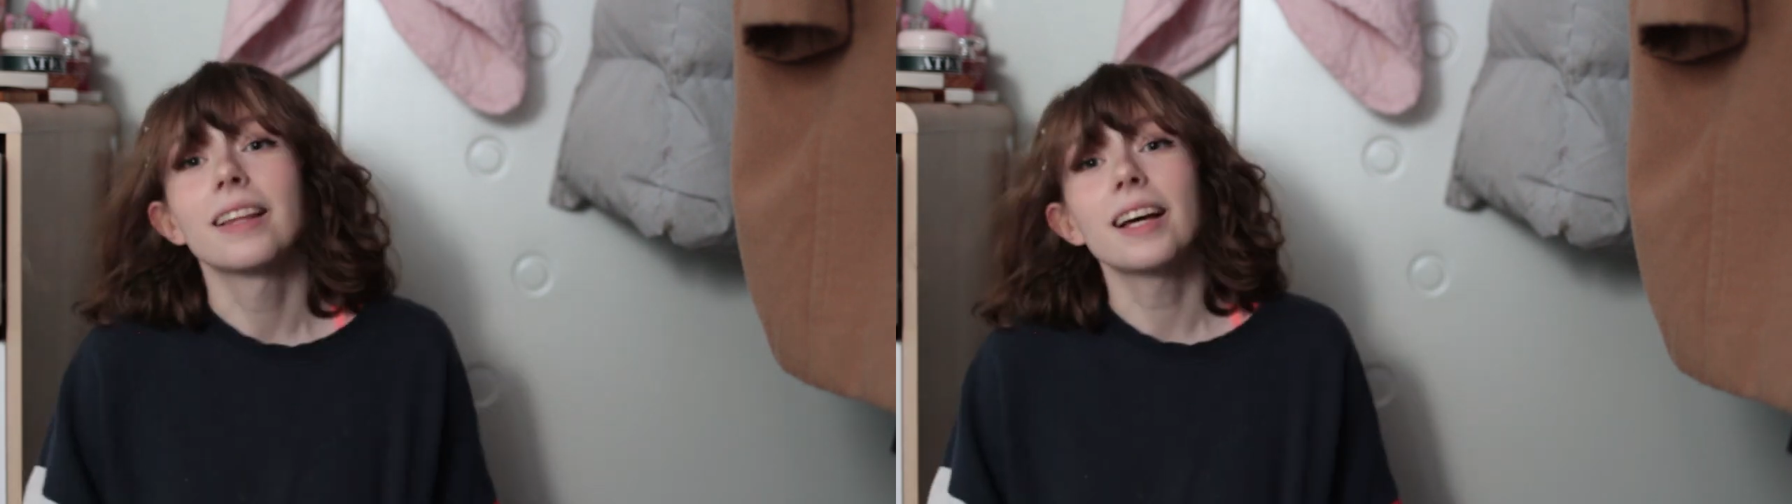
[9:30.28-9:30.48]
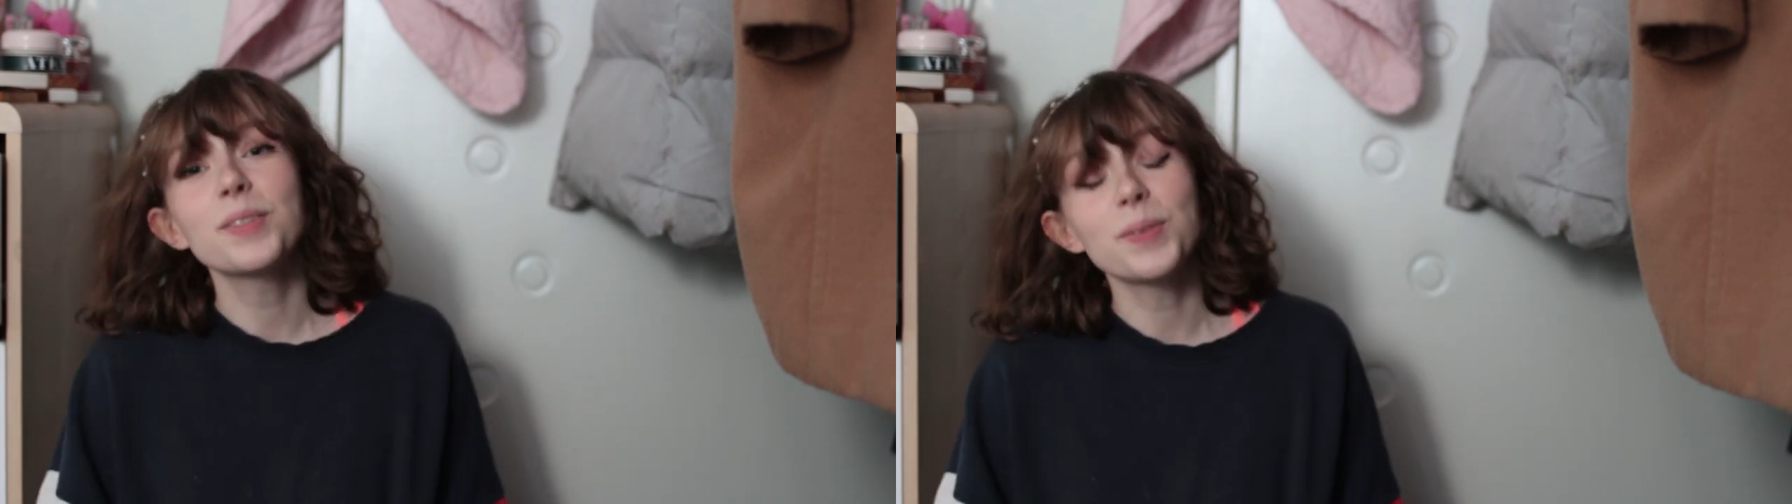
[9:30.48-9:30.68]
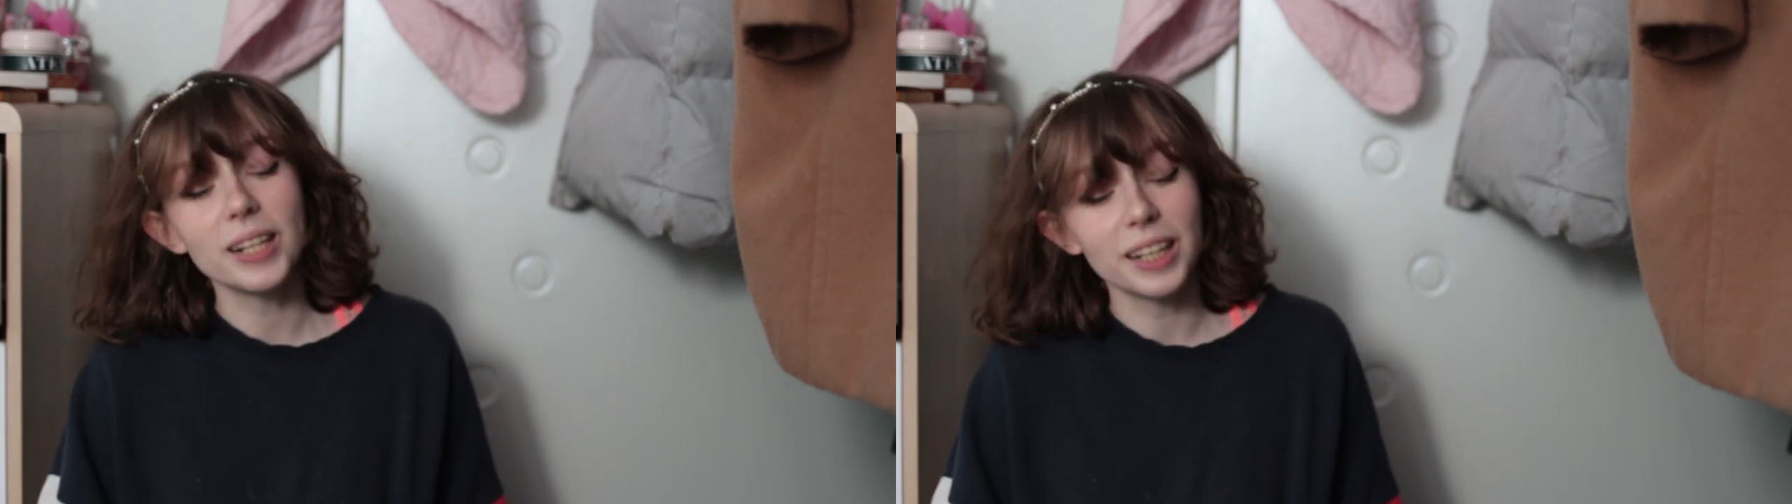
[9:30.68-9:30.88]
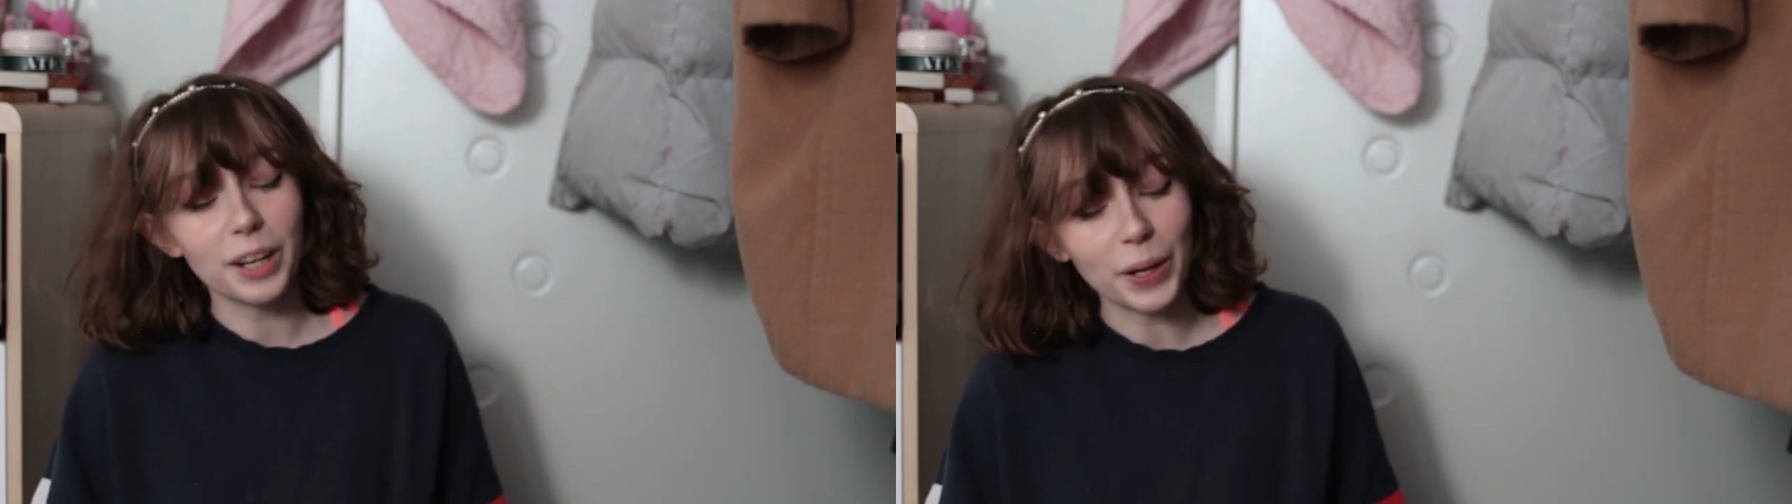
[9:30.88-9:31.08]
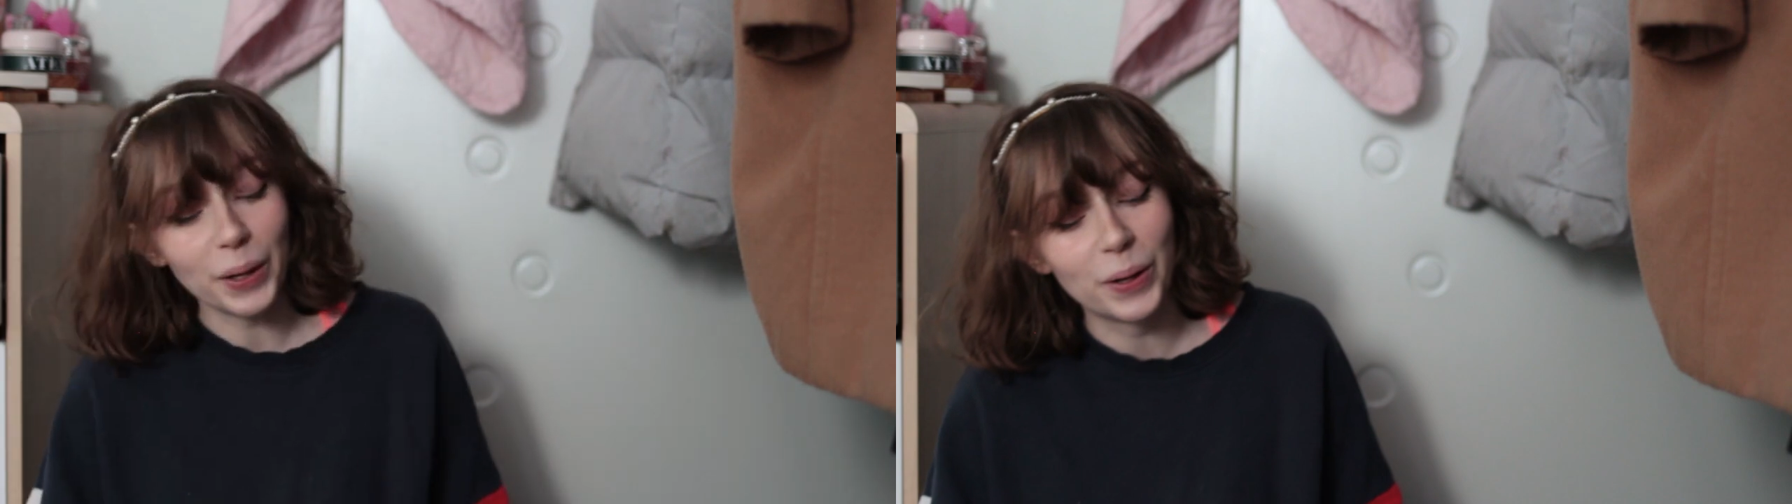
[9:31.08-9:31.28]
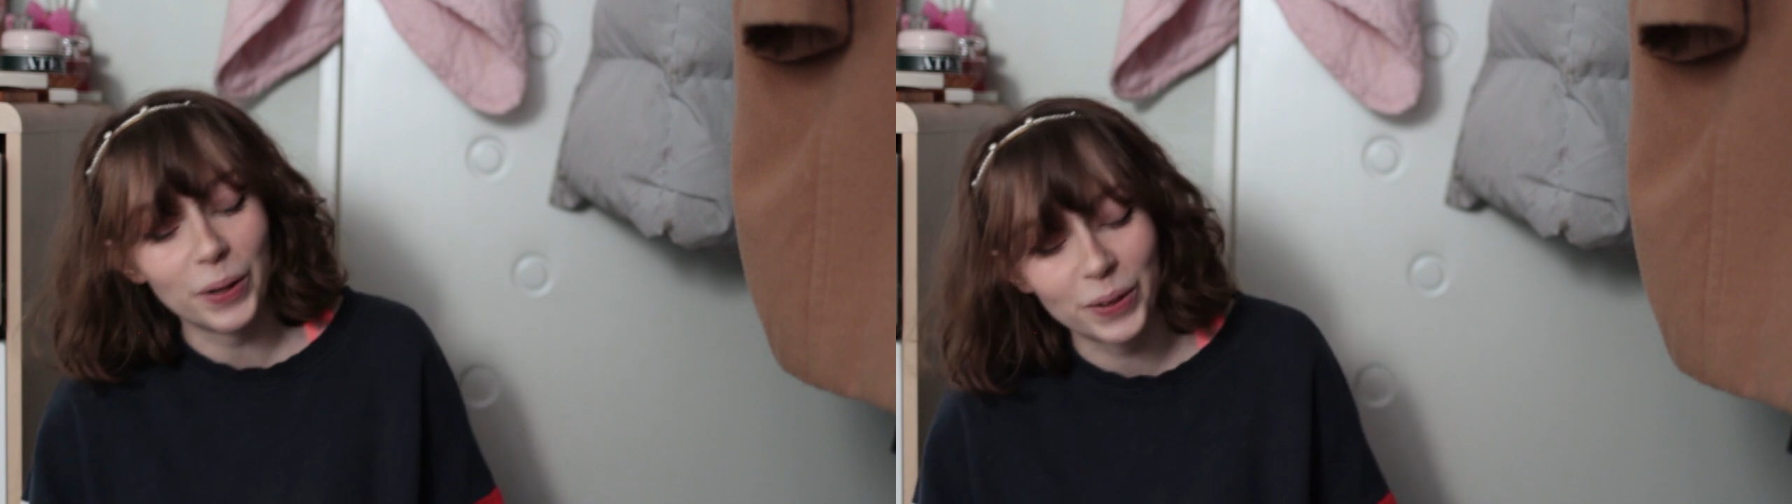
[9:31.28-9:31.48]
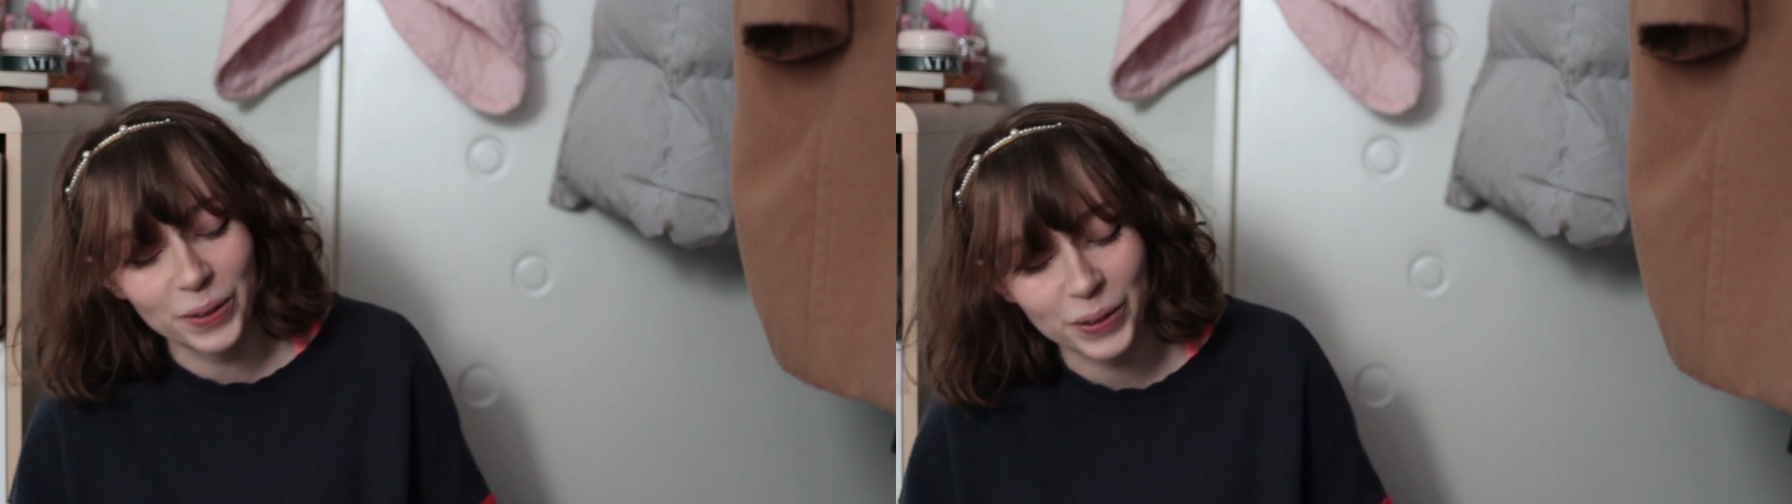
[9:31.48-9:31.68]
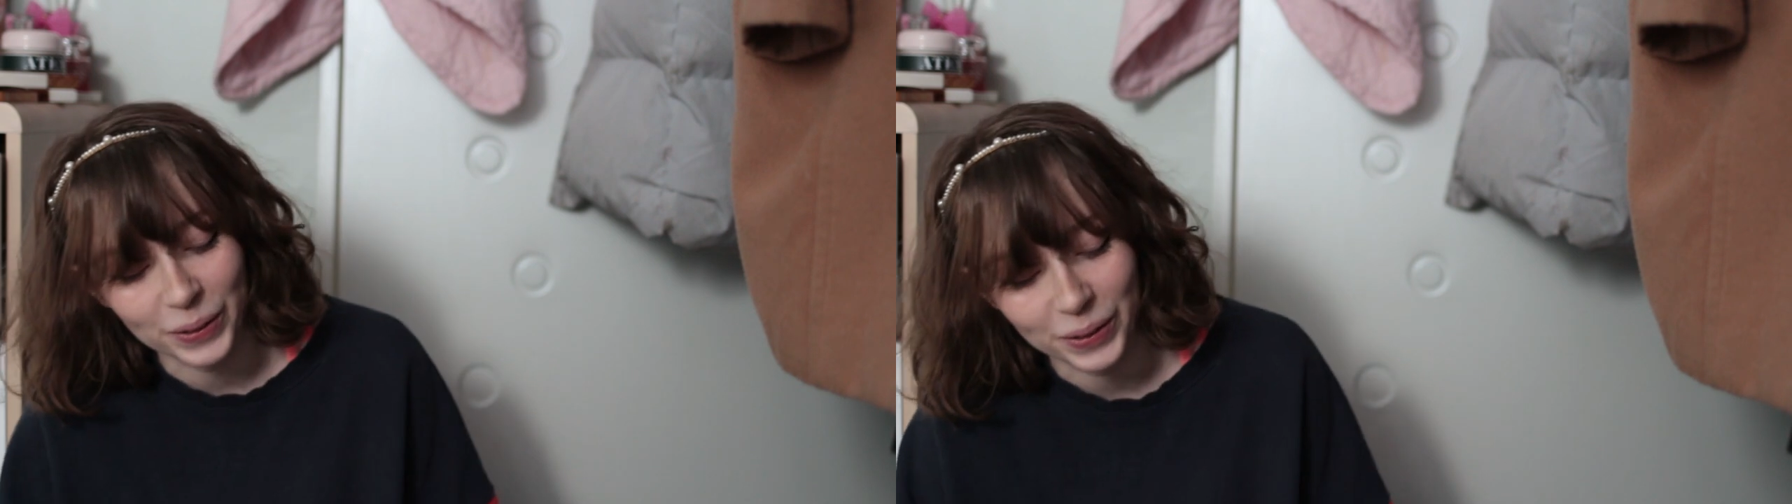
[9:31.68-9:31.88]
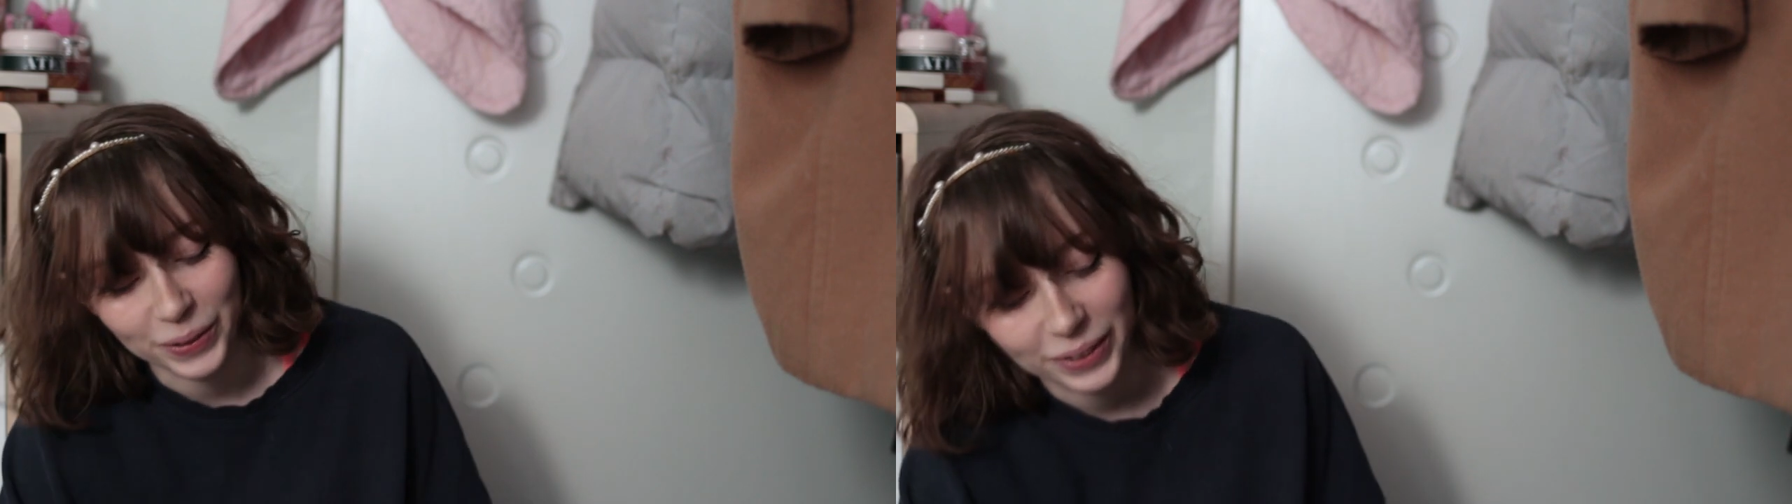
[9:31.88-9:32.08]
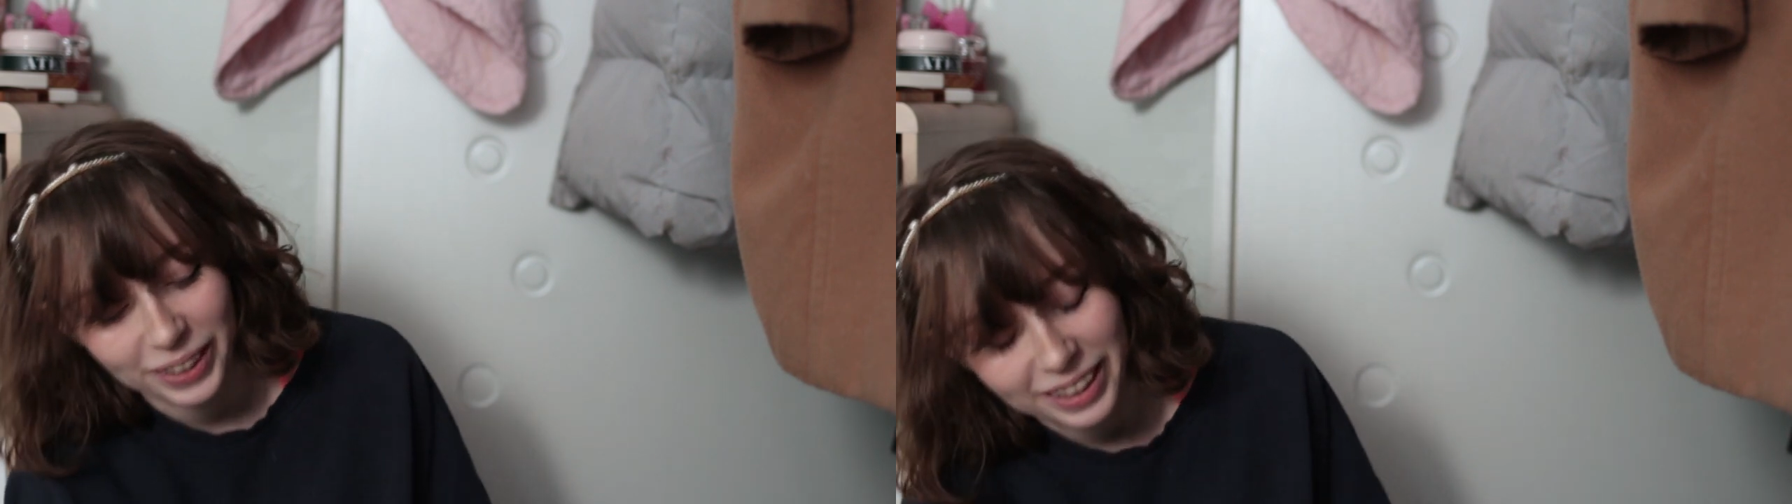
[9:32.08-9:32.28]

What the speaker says: That's really cute.